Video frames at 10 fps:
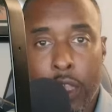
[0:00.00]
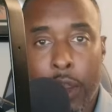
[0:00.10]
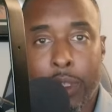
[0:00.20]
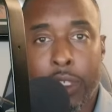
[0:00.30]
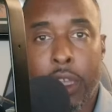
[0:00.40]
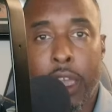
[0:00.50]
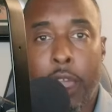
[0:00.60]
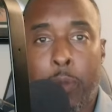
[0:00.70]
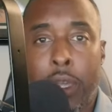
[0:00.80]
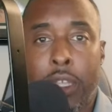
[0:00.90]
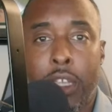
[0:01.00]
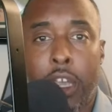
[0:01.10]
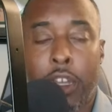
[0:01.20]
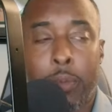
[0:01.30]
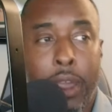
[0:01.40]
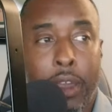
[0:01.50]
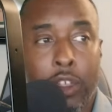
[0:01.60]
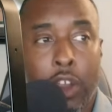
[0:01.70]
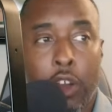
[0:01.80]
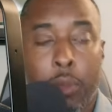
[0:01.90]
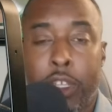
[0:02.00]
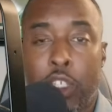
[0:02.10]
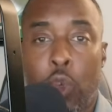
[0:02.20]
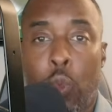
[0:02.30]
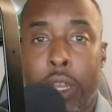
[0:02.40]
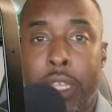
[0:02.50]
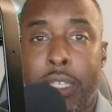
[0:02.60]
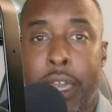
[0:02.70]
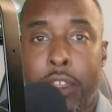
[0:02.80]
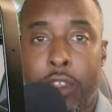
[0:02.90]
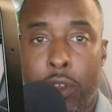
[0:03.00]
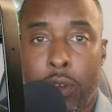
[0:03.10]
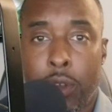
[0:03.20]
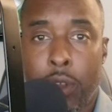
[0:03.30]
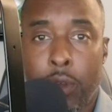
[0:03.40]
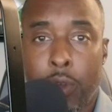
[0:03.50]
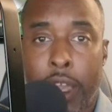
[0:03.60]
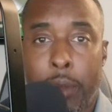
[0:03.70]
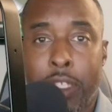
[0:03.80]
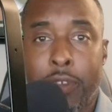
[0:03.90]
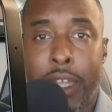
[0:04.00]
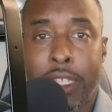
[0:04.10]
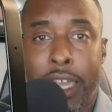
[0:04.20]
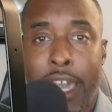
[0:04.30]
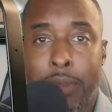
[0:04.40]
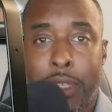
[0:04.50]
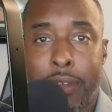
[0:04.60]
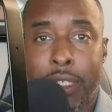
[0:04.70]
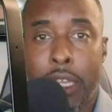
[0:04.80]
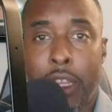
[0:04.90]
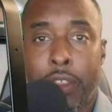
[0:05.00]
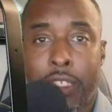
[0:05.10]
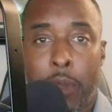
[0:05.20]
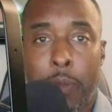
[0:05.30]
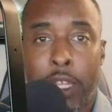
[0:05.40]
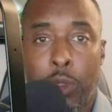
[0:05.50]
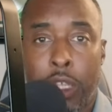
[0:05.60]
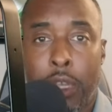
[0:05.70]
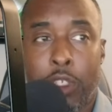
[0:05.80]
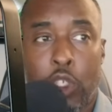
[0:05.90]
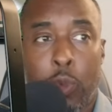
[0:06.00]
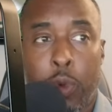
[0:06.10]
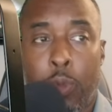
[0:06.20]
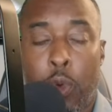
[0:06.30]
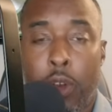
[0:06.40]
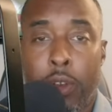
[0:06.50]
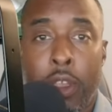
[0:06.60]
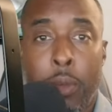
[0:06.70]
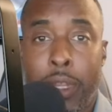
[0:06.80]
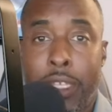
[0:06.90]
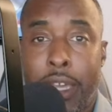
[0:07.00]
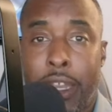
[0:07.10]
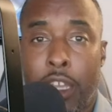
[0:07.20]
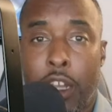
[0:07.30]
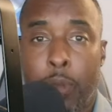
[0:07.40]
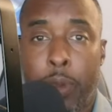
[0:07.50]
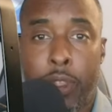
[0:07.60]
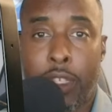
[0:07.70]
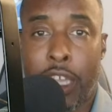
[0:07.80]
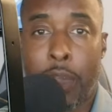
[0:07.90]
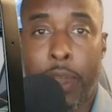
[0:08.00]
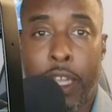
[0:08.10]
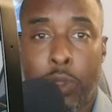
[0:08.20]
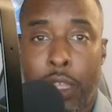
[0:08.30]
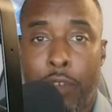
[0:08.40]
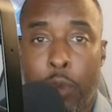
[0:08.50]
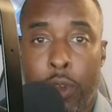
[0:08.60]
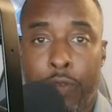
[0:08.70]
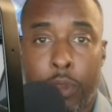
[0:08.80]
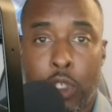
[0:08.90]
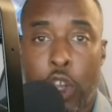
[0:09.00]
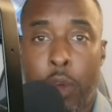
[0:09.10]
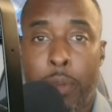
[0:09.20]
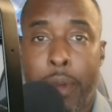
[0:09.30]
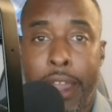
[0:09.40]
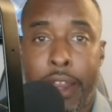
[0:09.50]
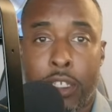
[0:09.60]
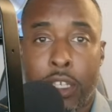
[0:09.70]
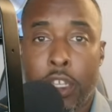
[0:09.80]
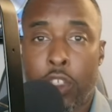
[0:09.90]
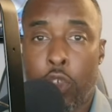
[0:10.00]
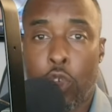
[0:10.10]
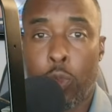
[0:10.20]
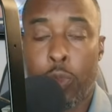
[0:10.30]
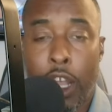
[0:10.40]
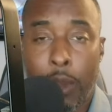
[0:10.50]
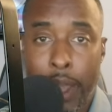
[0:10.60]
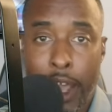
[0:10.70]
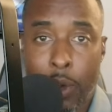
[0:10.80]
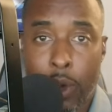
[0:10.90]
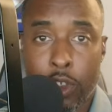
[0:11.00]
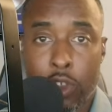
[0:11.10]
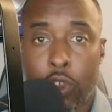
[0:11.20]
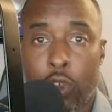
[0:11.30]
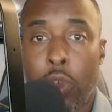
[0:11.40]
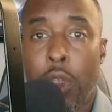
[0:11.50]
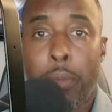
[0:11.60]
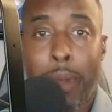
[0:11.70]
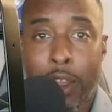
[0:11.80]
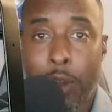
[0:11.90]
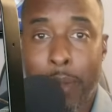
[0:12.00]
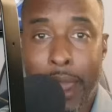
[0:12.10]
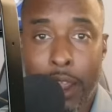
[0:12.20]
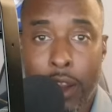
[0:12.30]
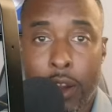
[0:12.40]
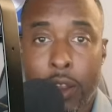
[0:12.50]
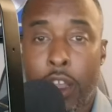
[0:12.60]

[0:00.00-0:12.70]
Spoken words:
There was AP talking about Gardner Minshew, what he's got to do, right? I mean, Davante Adams obviously getting on the same page with him is super important, but he's got to get on the same page with everyone from Jacoby Myers to Brock Bowers to Michael Mayer,